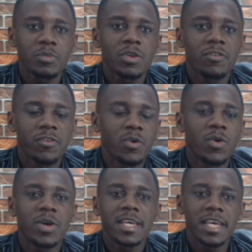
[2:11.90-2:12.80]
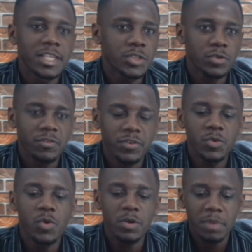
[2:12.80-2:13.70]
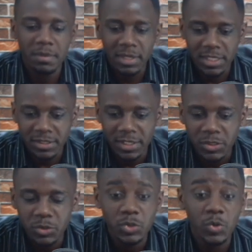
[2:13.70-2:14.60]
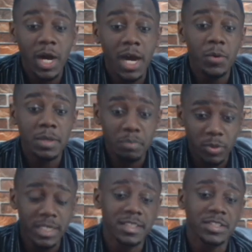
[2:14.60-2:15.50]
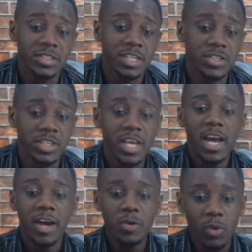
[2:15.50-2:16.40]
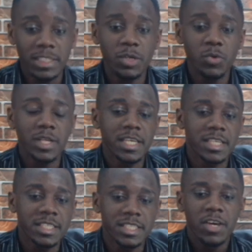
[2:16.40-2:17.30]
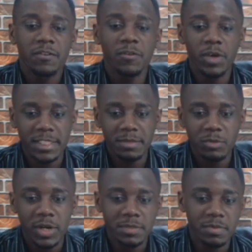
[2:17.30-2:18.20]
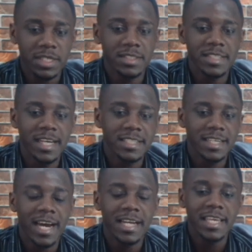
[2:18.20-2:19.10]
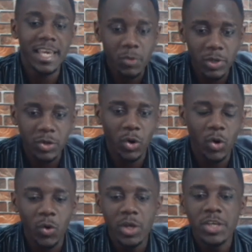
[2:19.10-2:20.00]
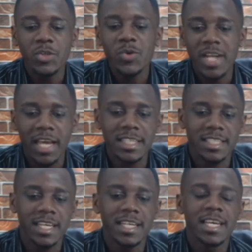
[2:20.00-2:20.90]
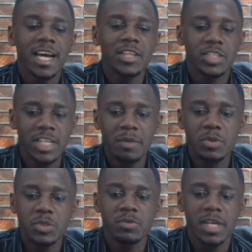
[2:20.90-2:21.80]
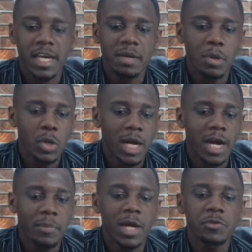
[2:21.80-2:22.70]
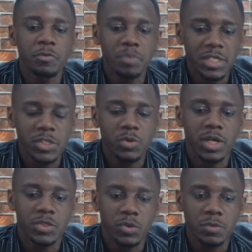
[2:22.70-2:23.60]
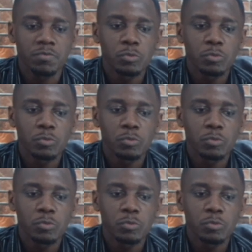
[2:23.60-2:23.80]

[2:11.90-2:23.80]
for any trophy won by Manchester United. It shows you how important this is and what a win is for a team known as Manchester United. And here we go, United are the champions of the Carabao Cup, and we beat Newcastle